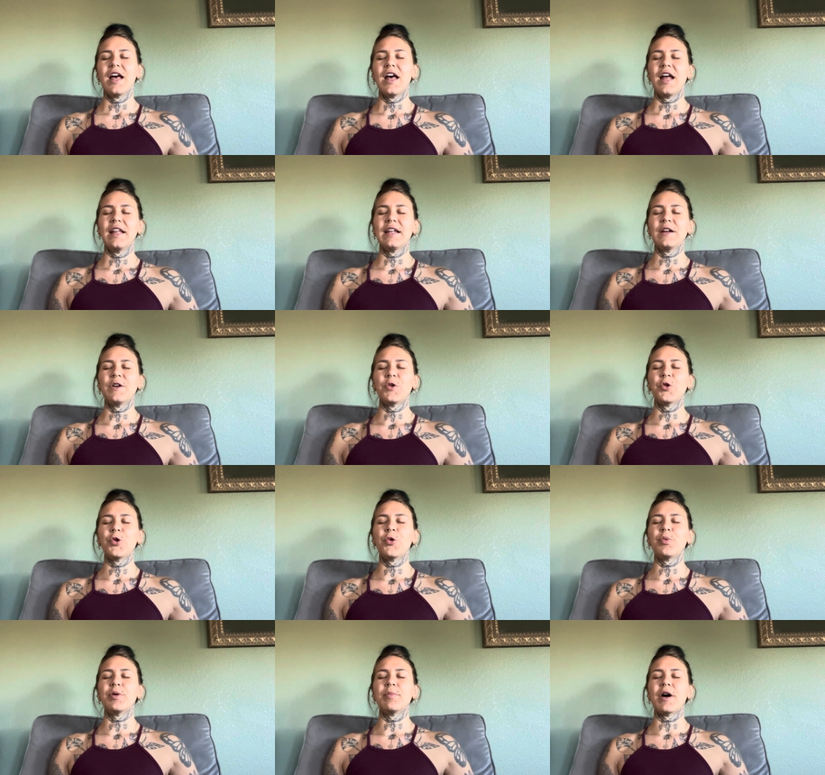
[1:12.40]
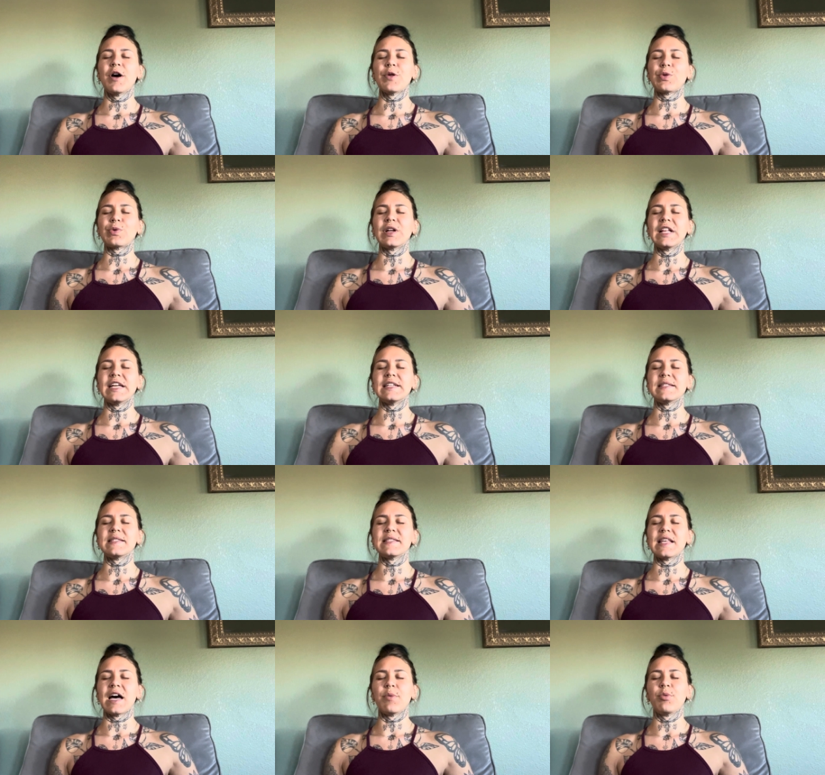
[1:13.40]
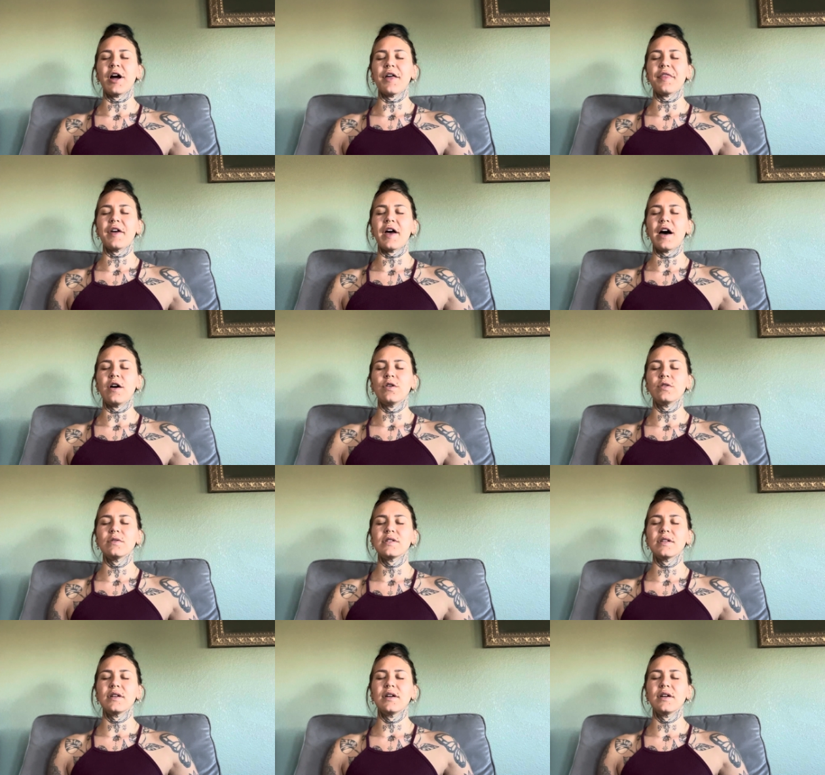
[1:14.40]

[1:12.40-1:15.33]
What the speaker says: And then open mouth, release that breath out.